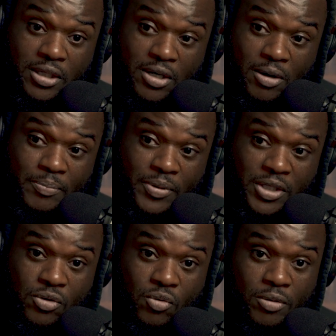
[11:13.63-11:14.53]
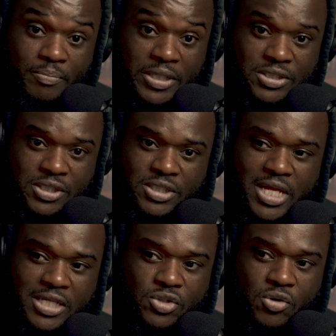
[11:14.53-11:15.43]
company or a business
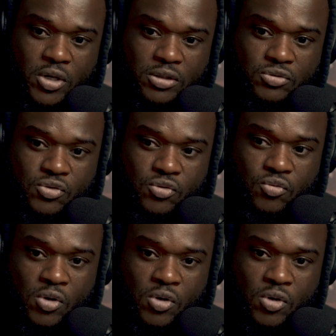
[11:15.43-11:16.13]
that's going to,